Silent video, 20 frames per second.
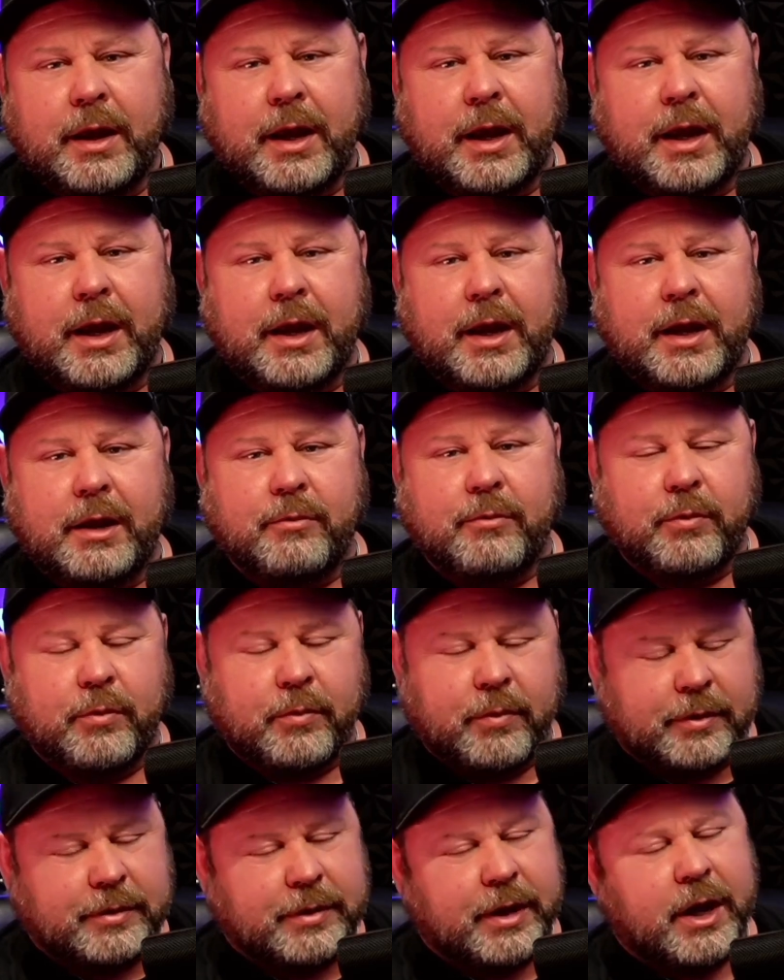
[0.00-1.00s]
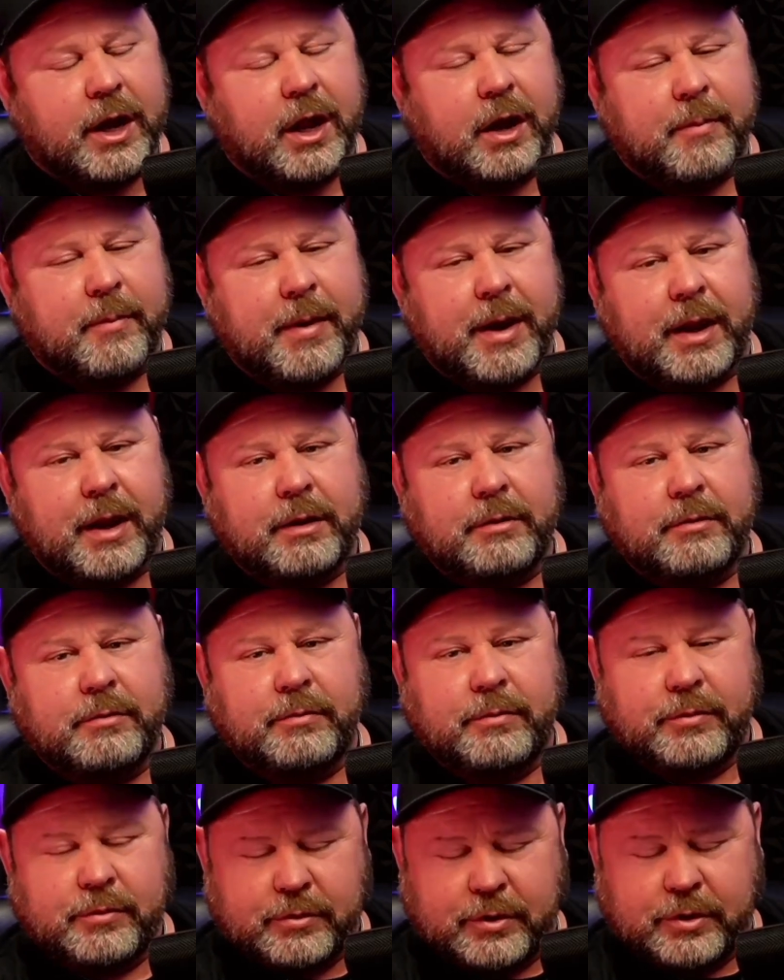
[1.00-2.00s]
and we want to tell you all about it
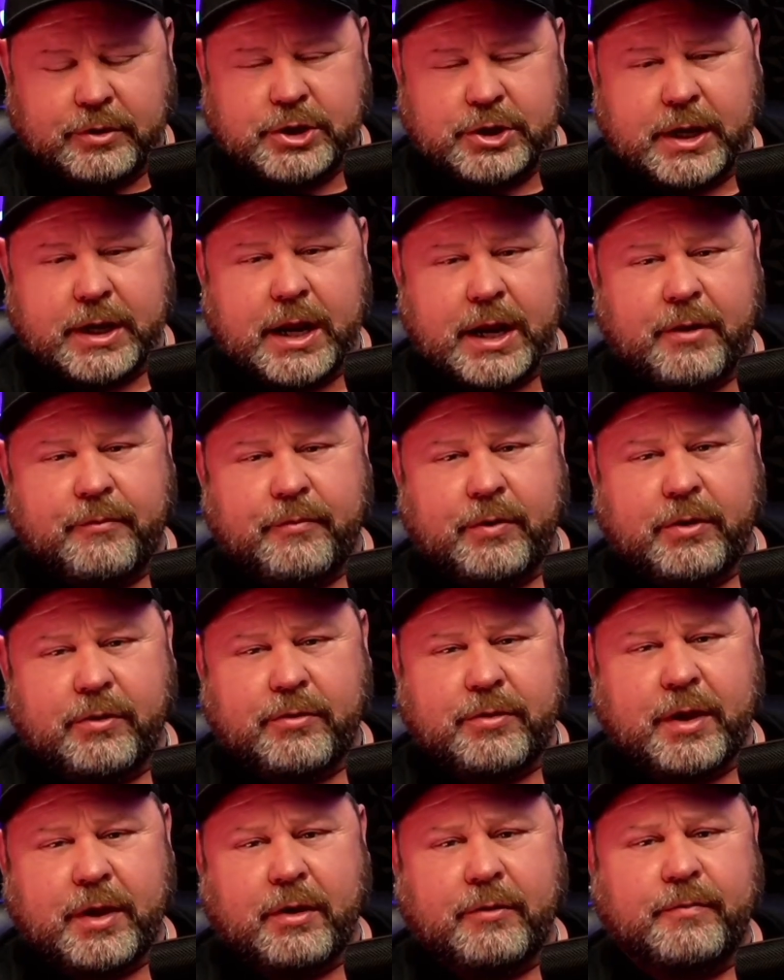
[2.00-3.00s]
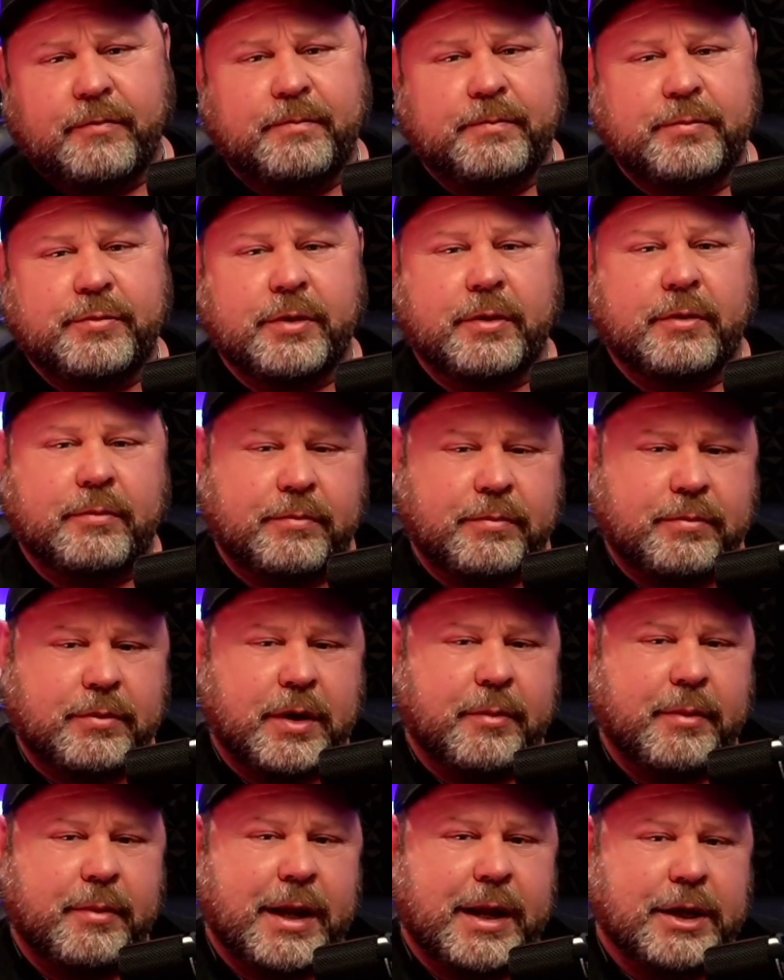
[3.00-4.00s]
so you can check it out for yourself. So,
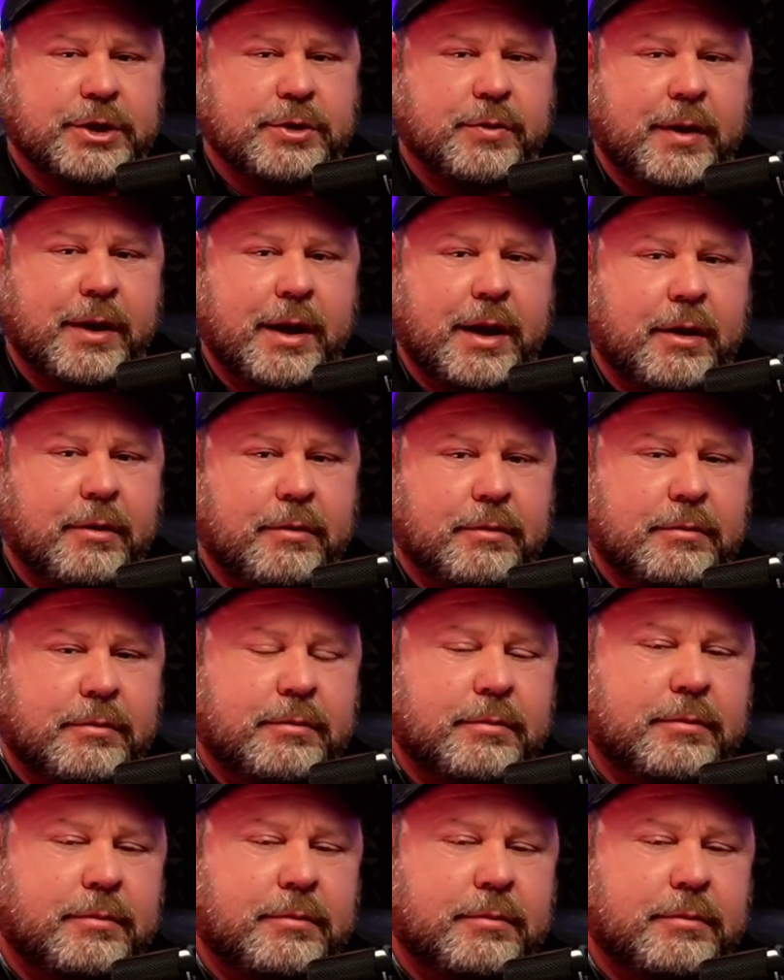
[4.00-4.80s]
coming at you right now.